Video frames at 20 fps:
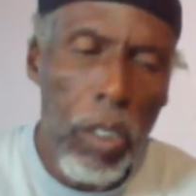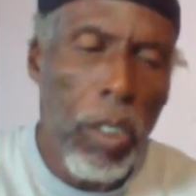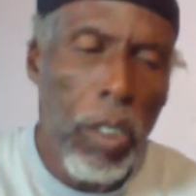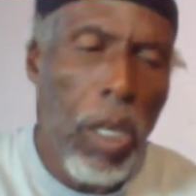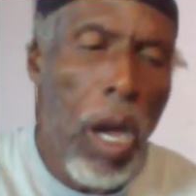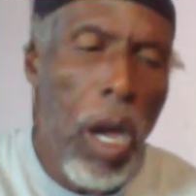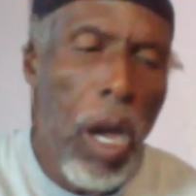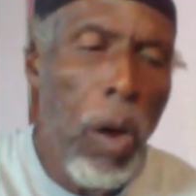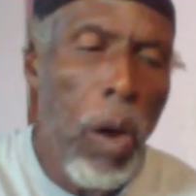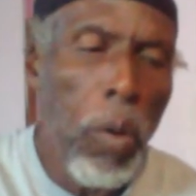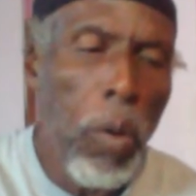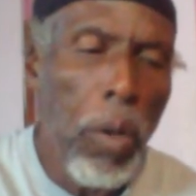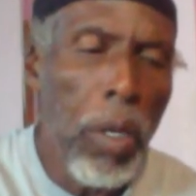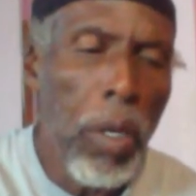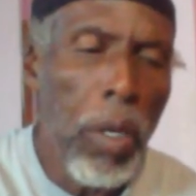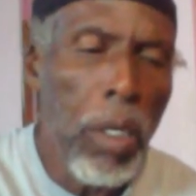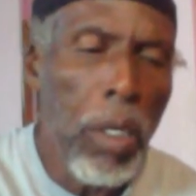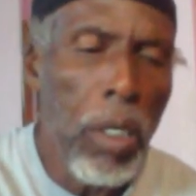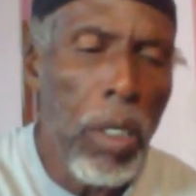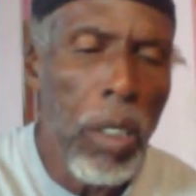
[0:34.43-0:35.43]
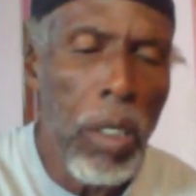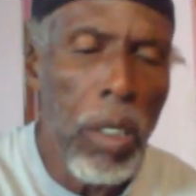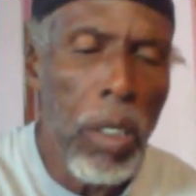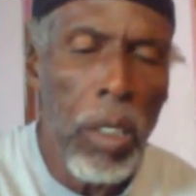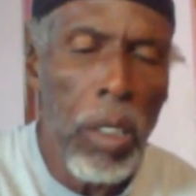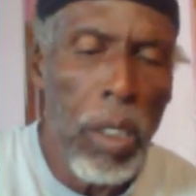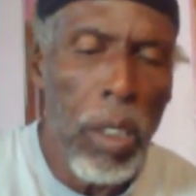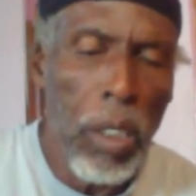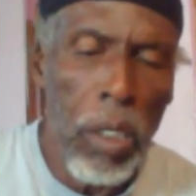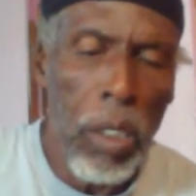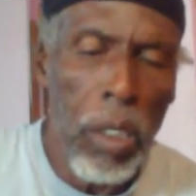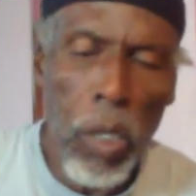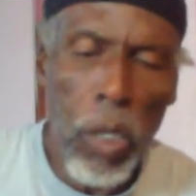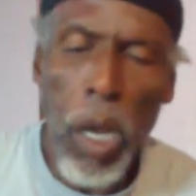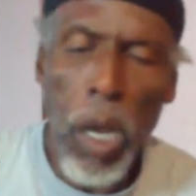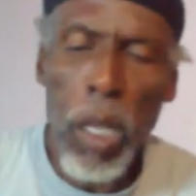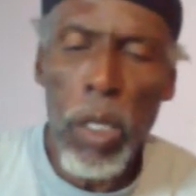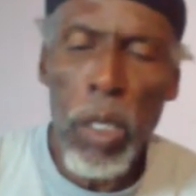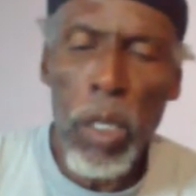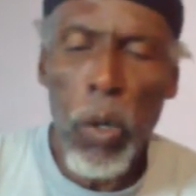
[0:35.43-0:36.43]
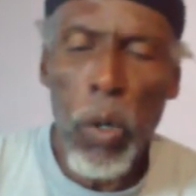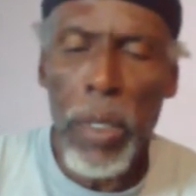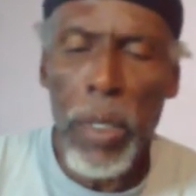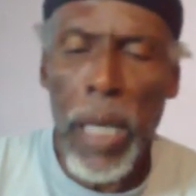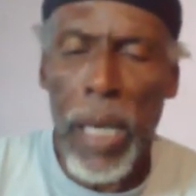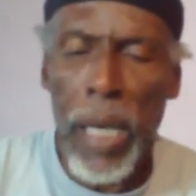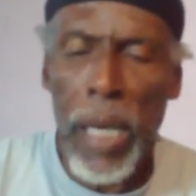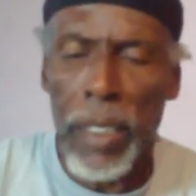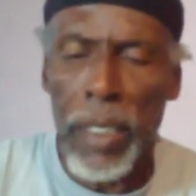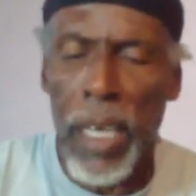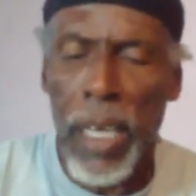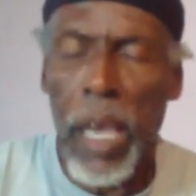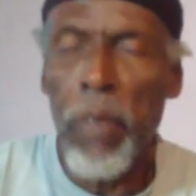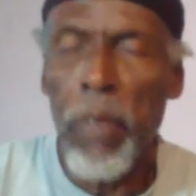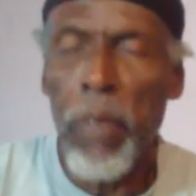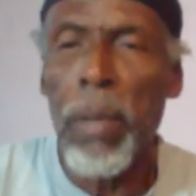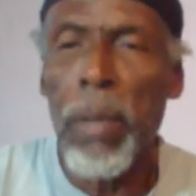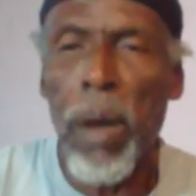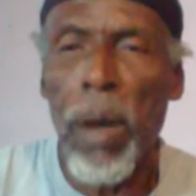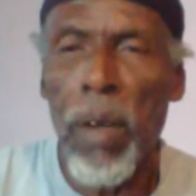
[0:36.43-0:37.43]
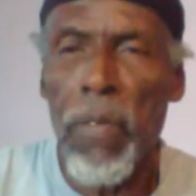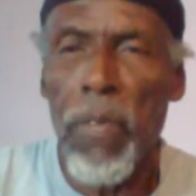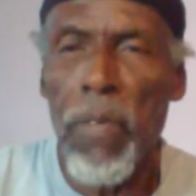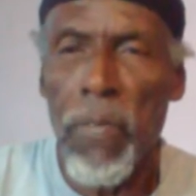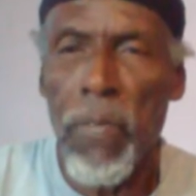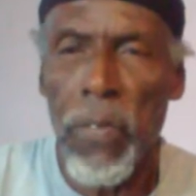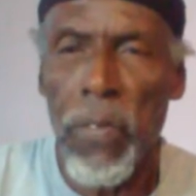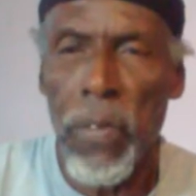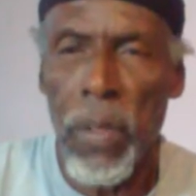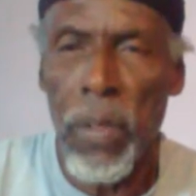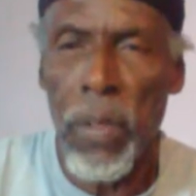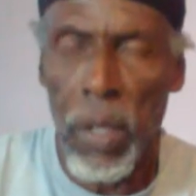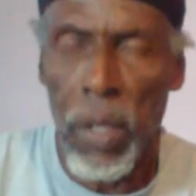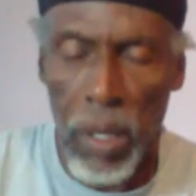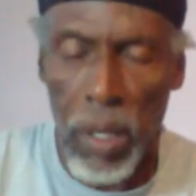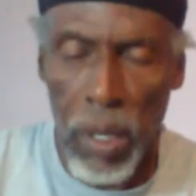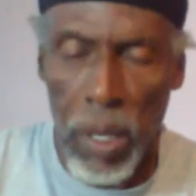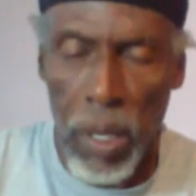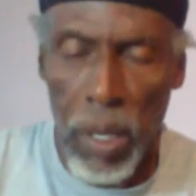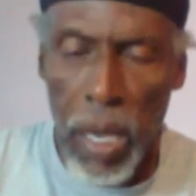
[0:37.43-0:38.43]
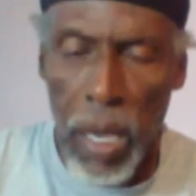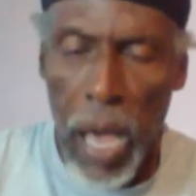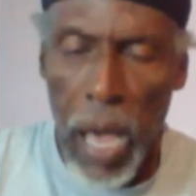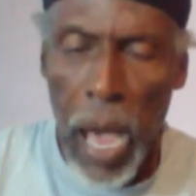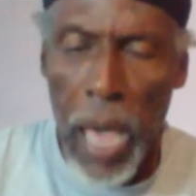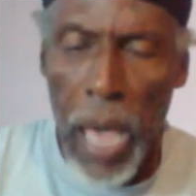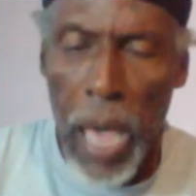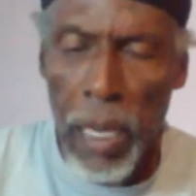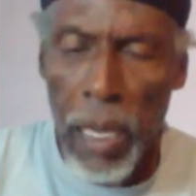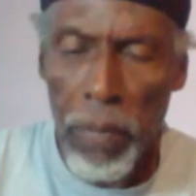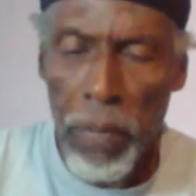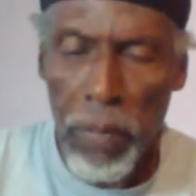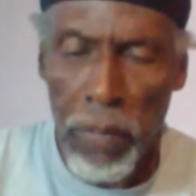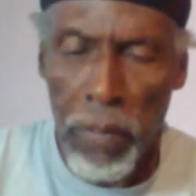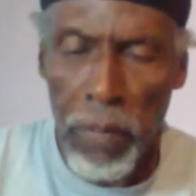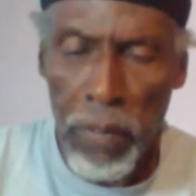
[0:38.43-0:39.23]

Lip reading: Now, you all know that every month I